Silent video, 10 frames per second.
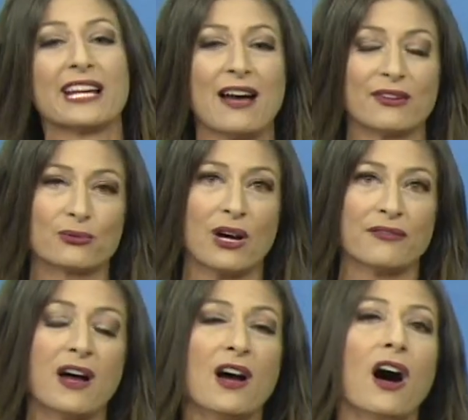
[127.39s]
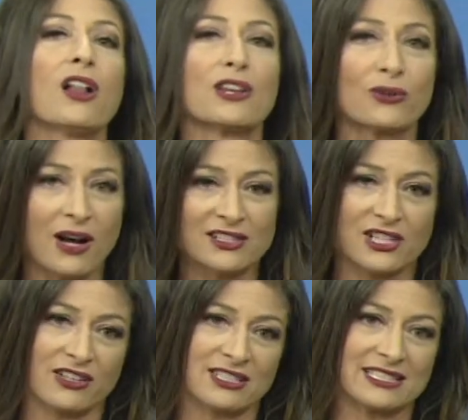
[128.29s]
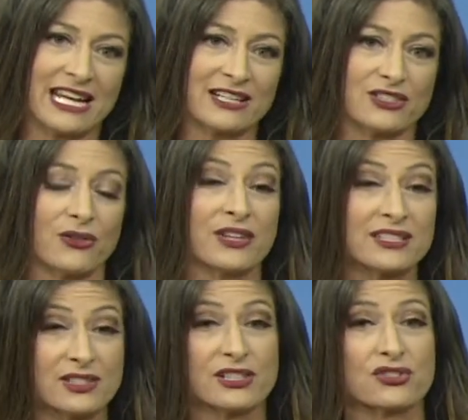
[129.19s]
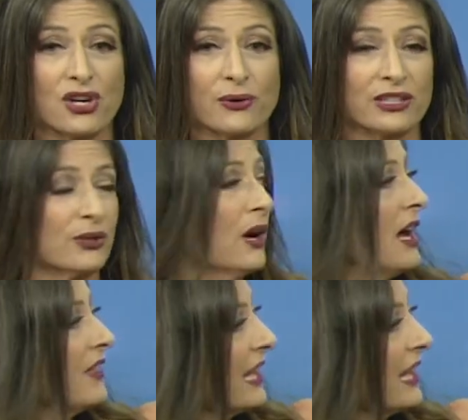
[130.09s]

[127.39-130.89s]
have it rough all across our state. So this is showing you the